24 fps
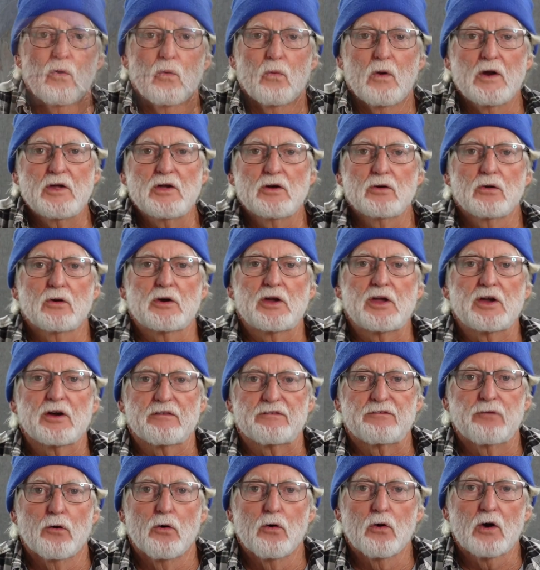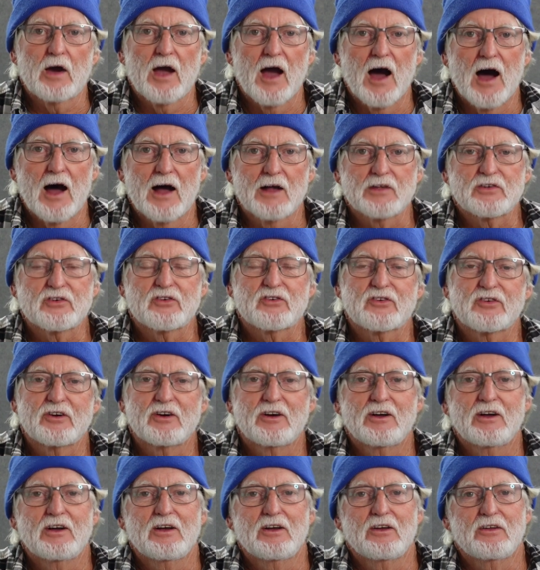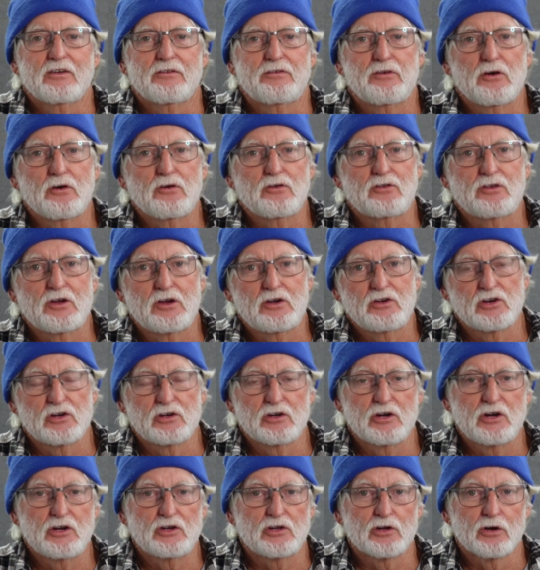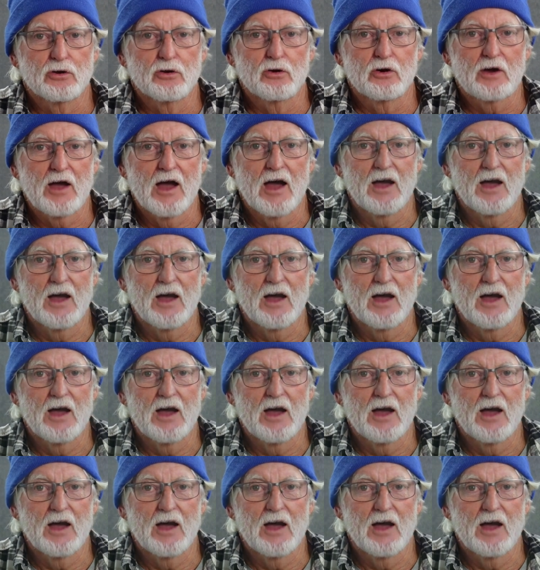When you're looking at forecasts, a few things you need to look